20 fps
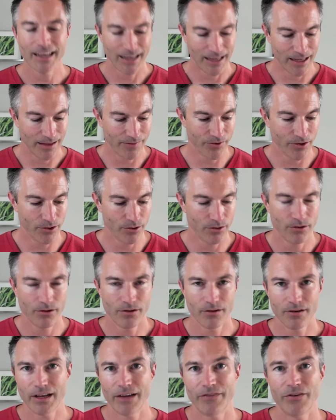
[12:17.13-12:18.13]
If
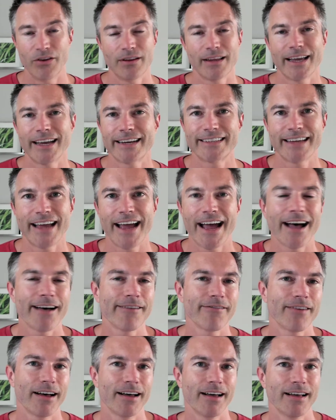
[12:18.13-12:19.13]
you like to
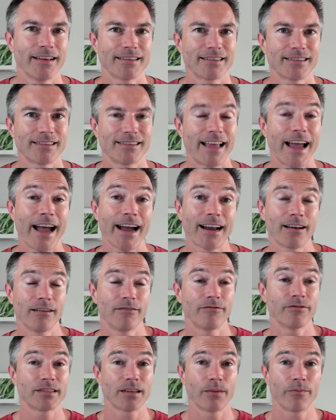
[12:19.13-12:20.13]
have a snack
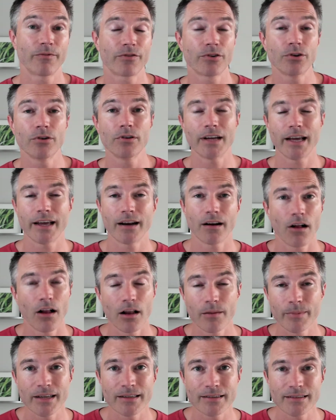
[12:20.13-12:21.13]
of some fruit and
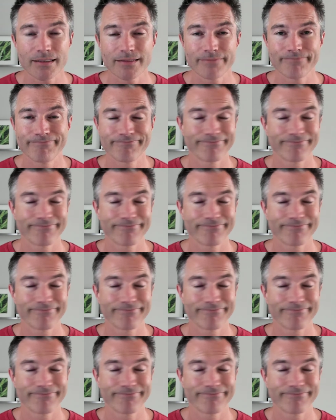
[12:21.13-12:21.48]
almonds,